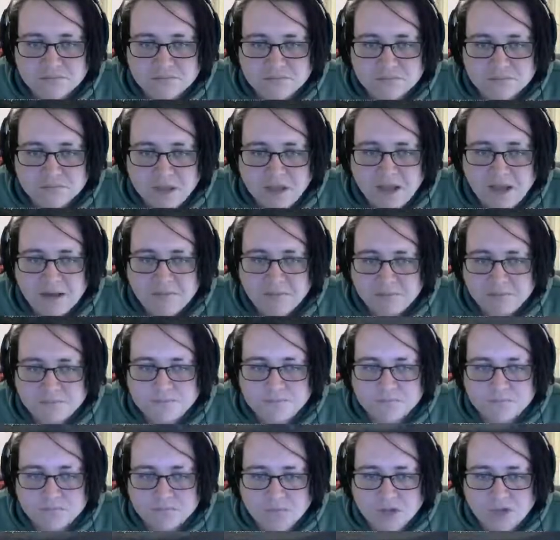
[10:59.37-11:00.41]
Yeah.
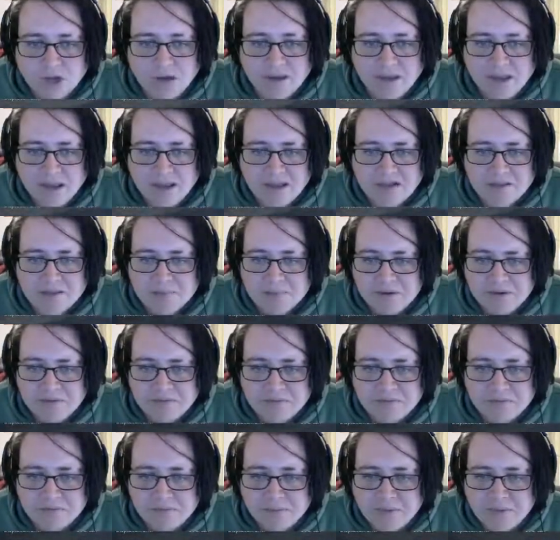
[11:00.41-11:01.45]
Oh yeah, it's been
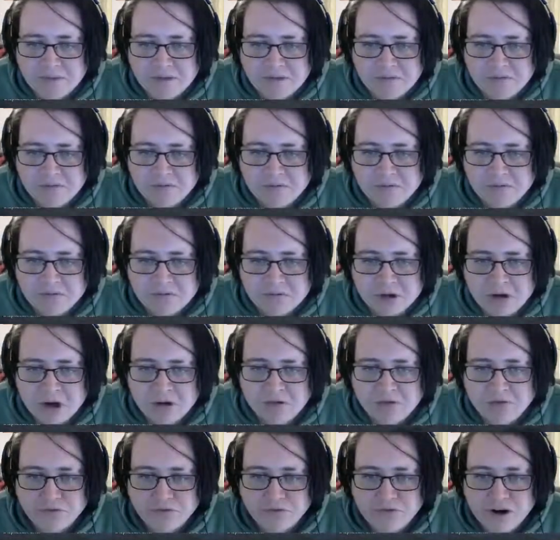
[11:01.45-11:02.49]

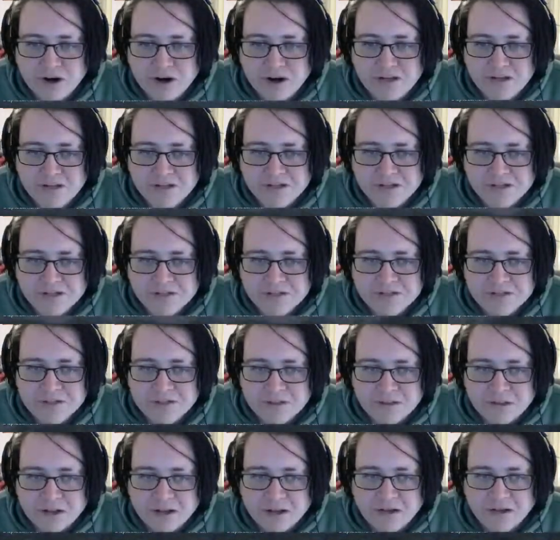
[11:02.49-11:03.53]
known for ages,
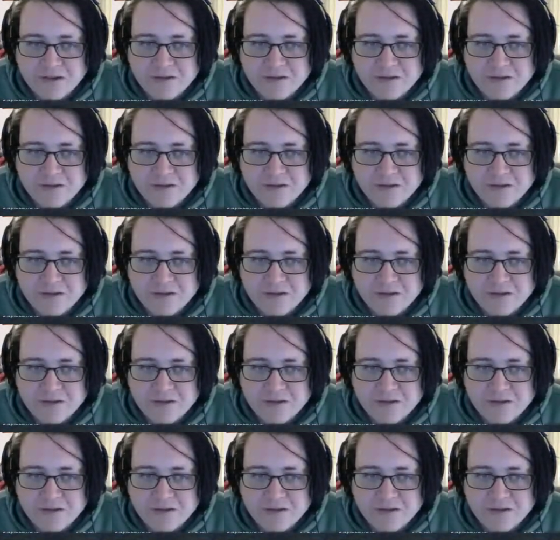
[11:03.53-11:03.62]
like